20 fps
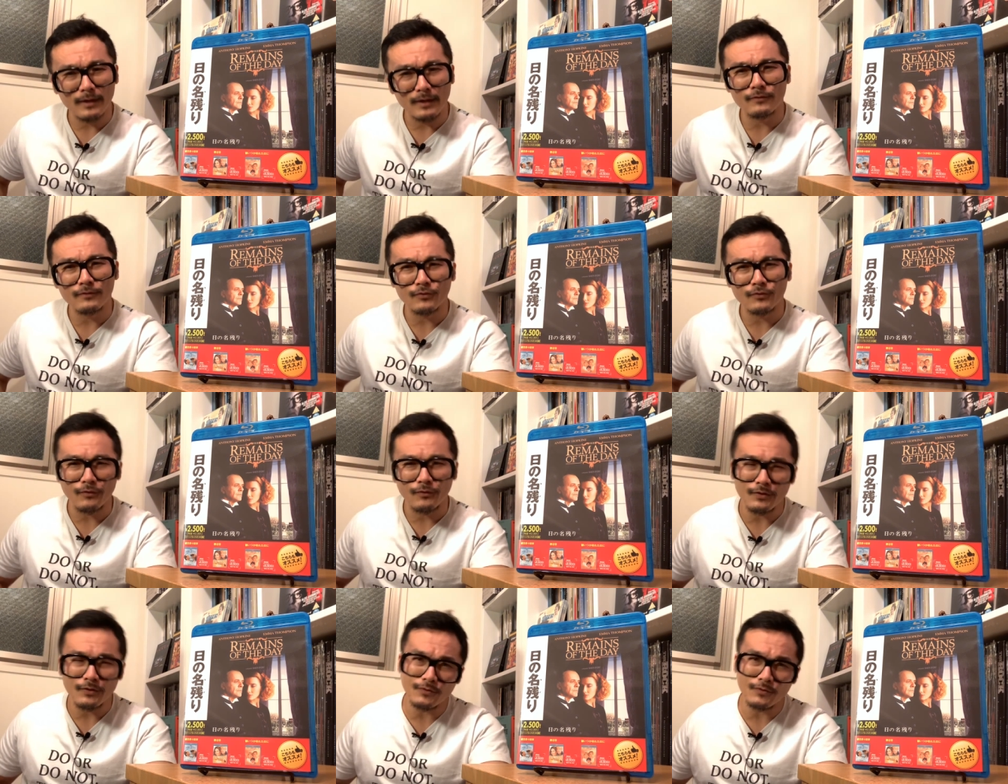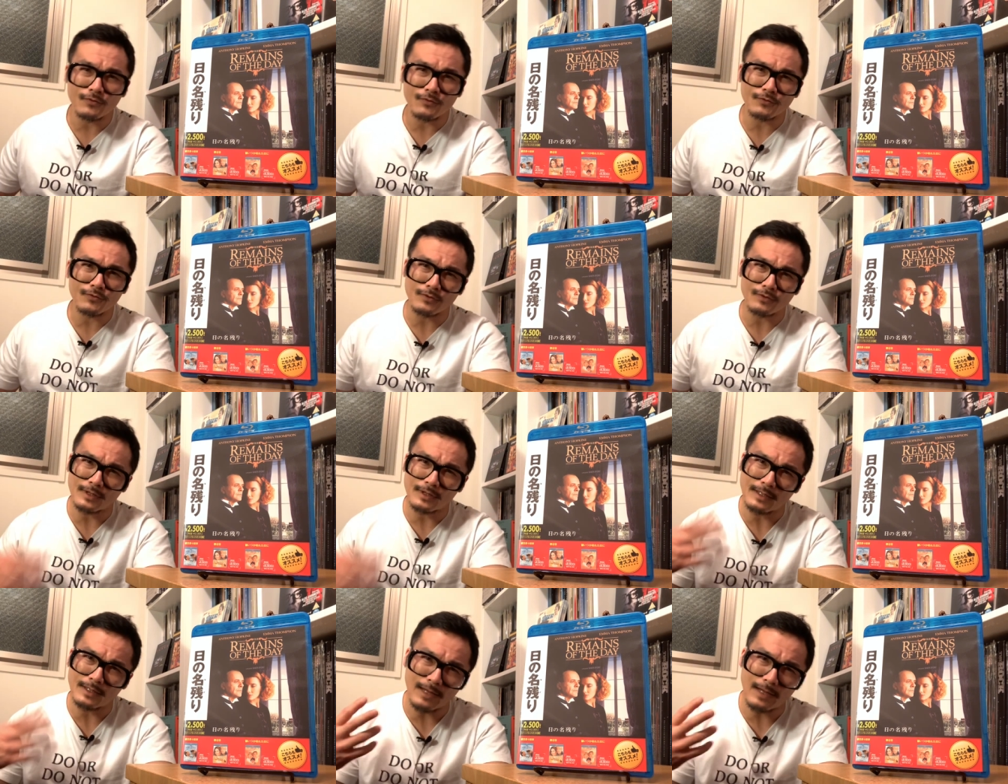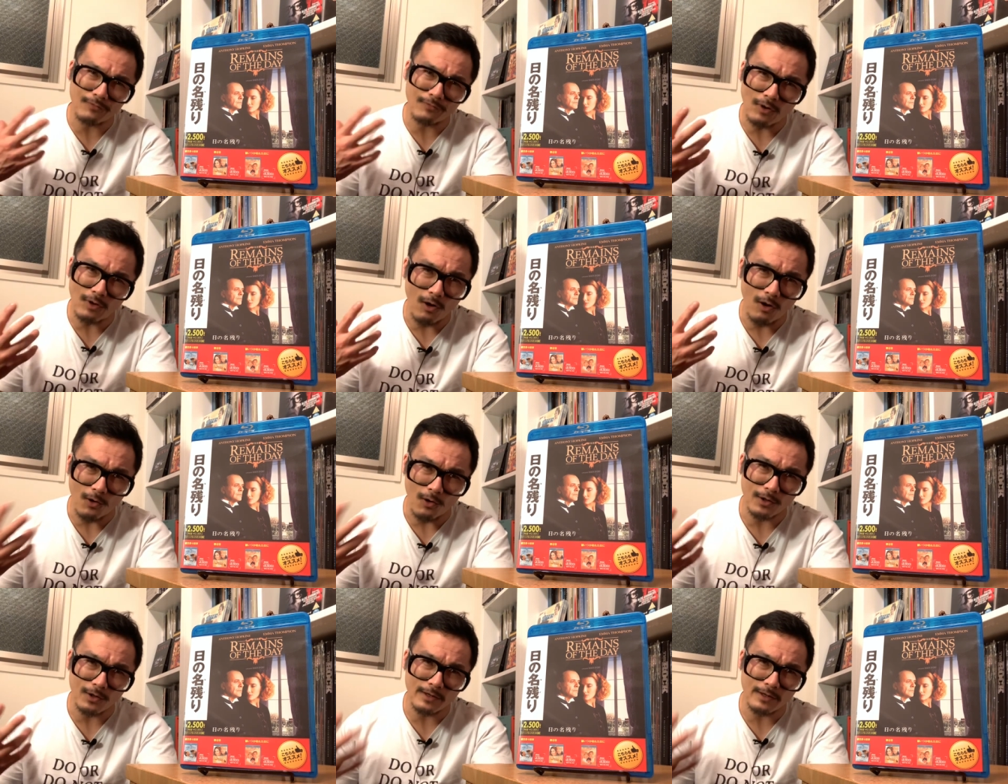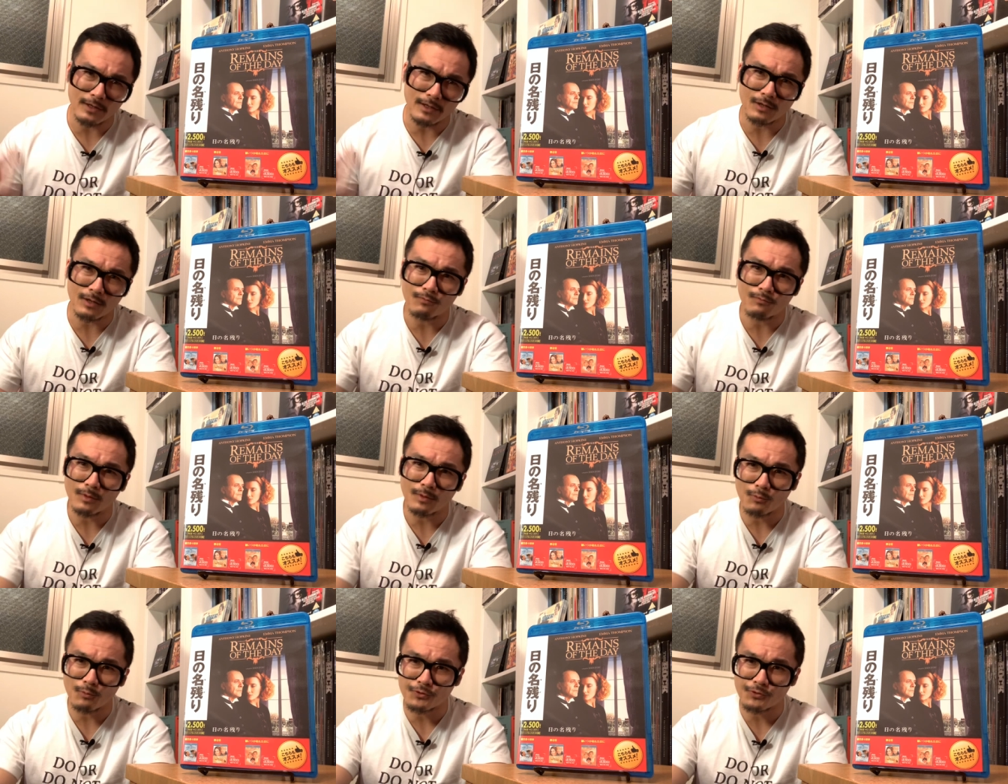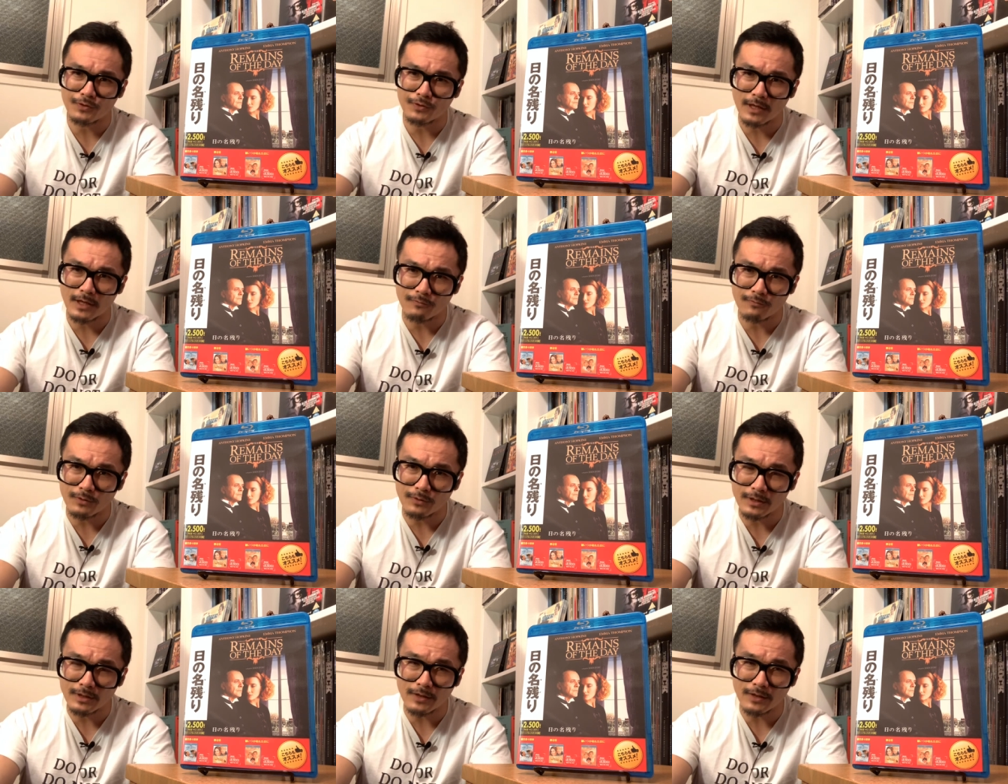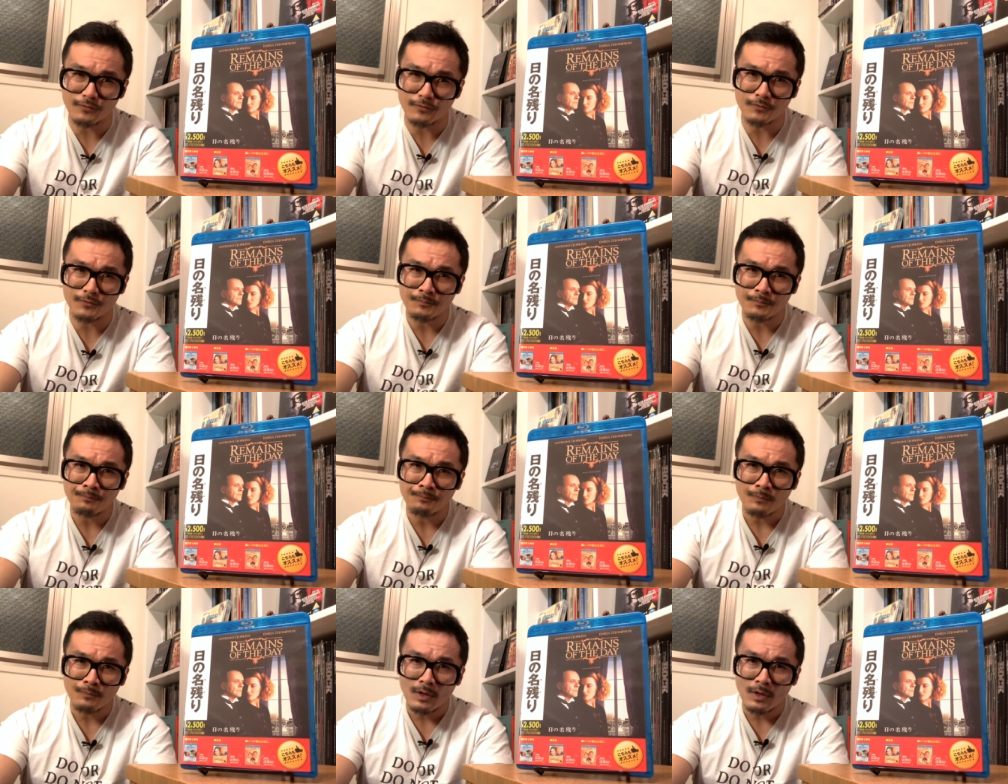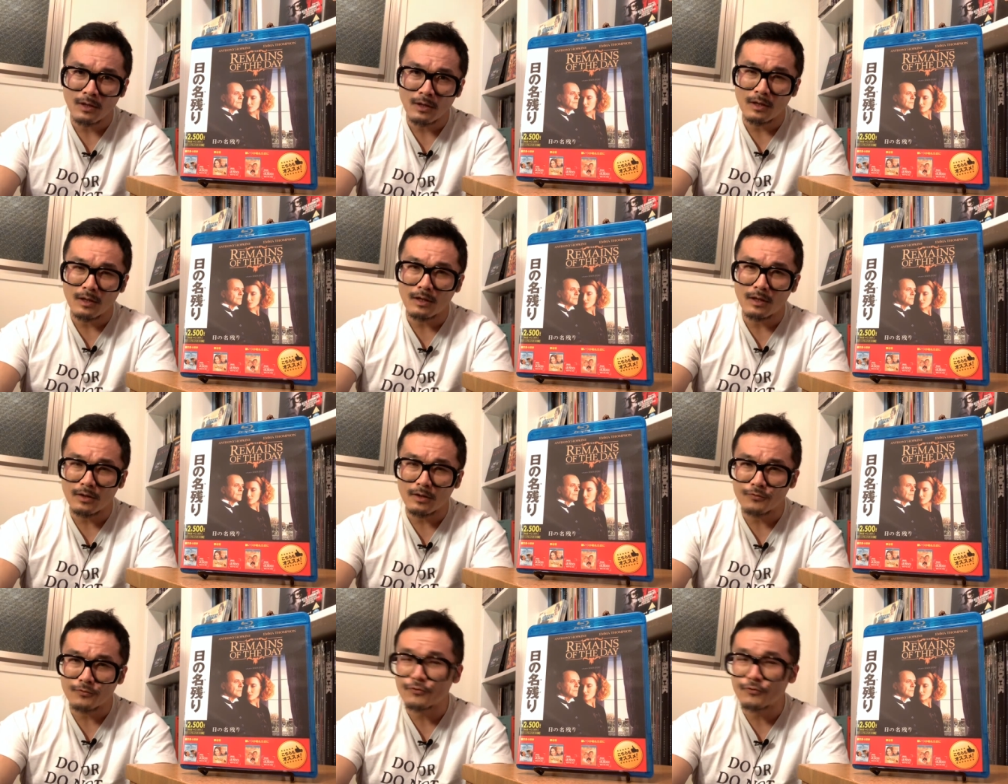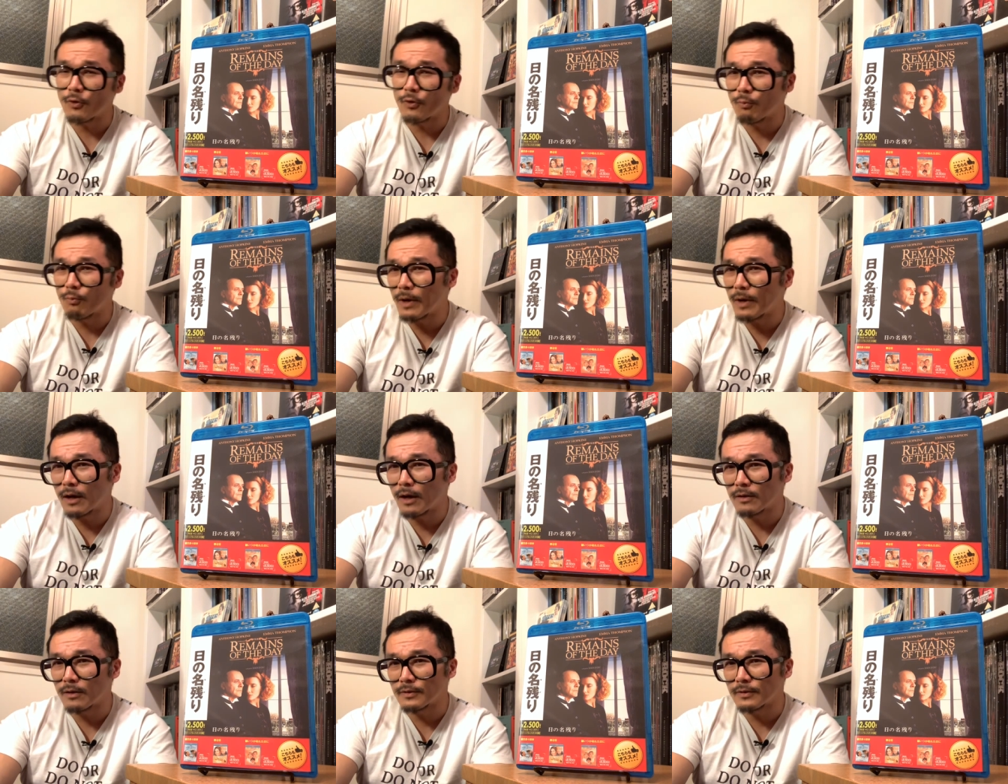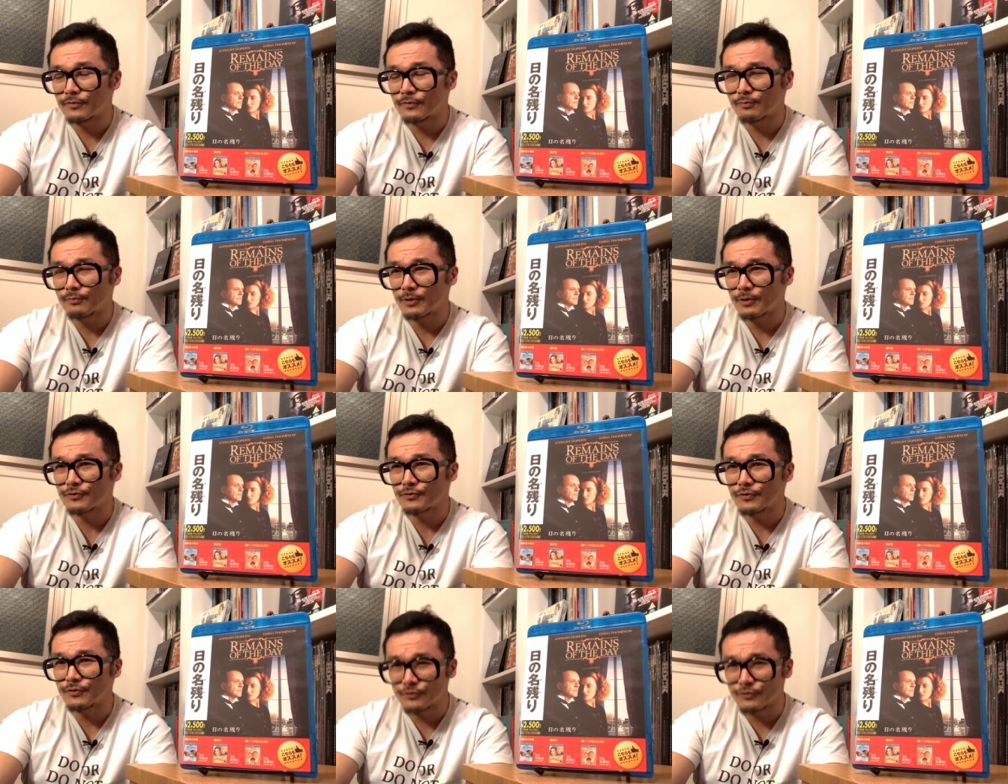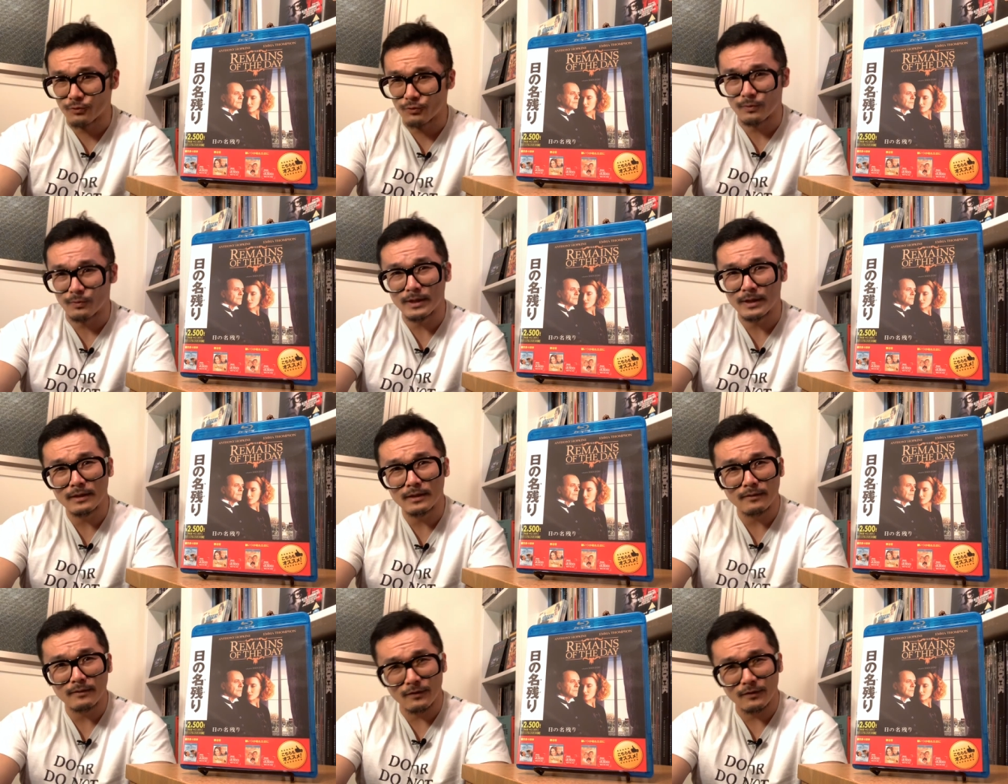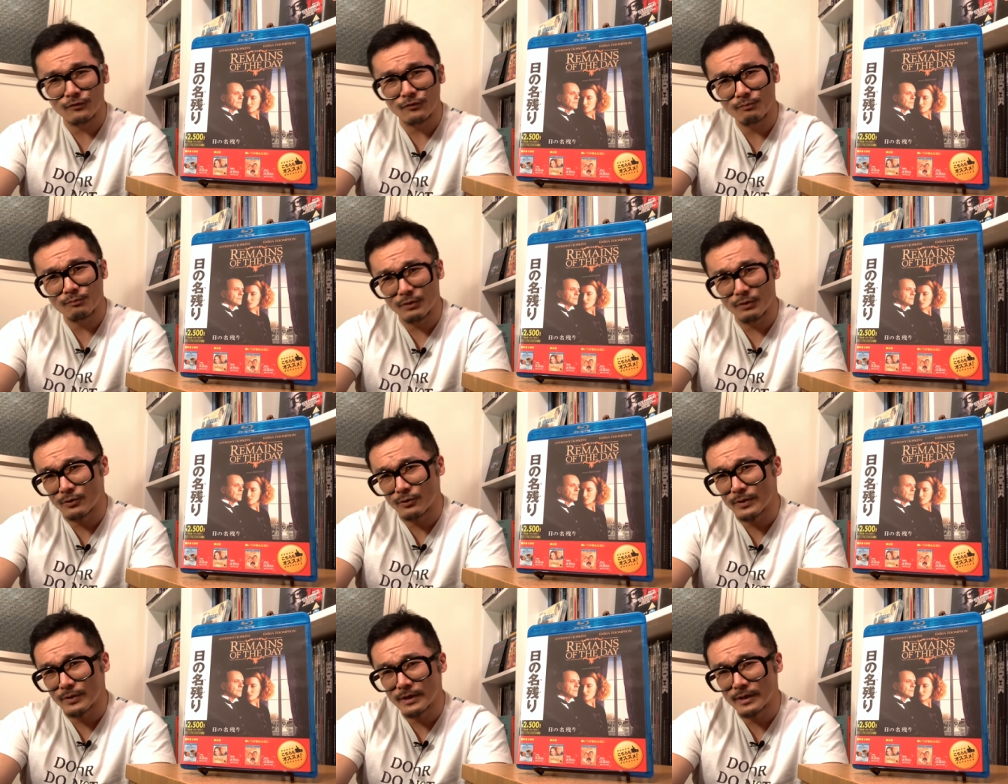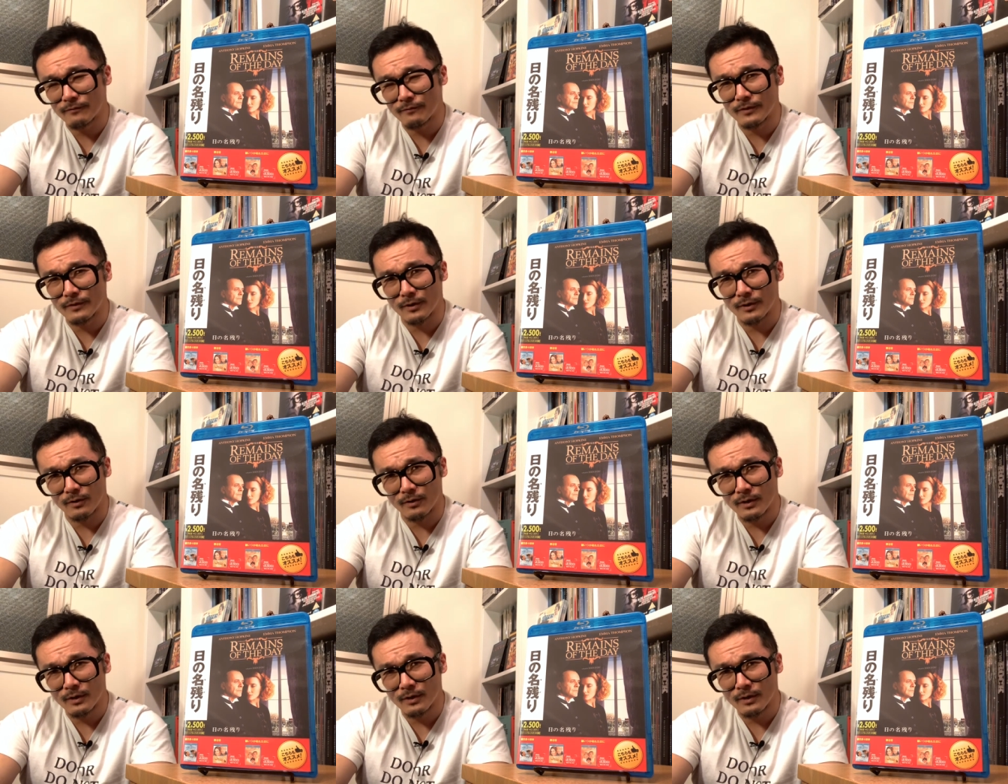And so this is at the heart, I think, of what Merchant Ivory does so well, especially during this period of their